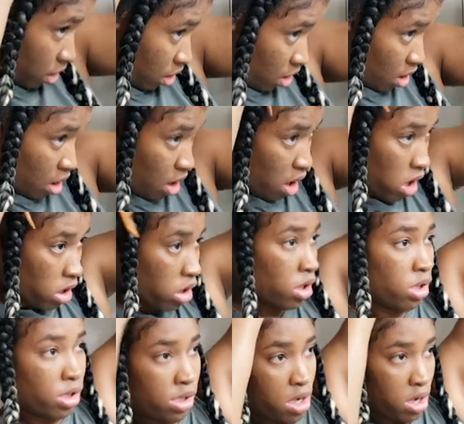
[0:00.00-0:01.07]
Sometimes
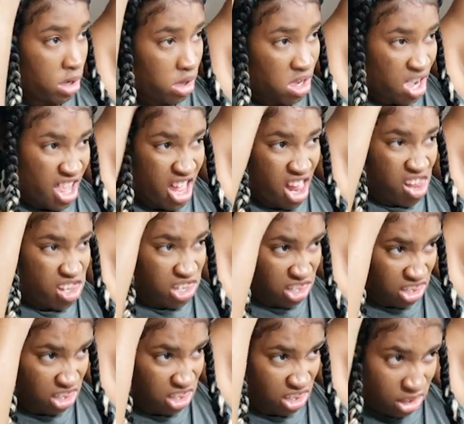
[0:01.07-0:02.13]
parting a
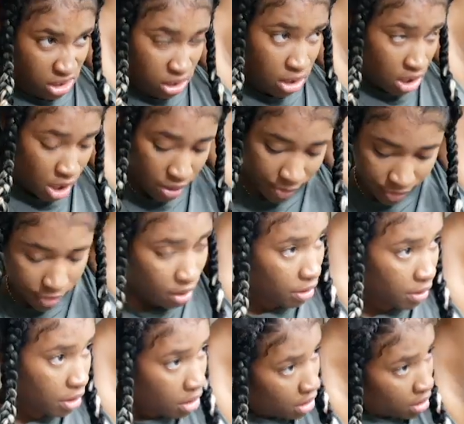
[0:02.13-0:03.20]
little bit at the
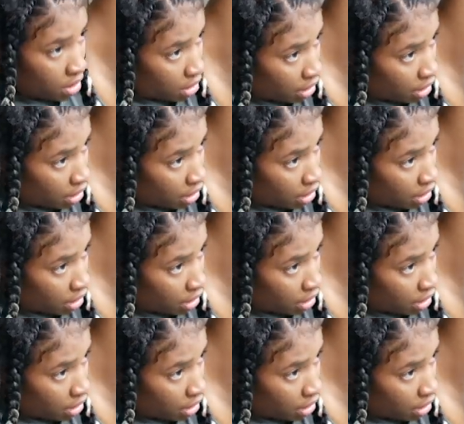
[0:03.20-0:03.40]
top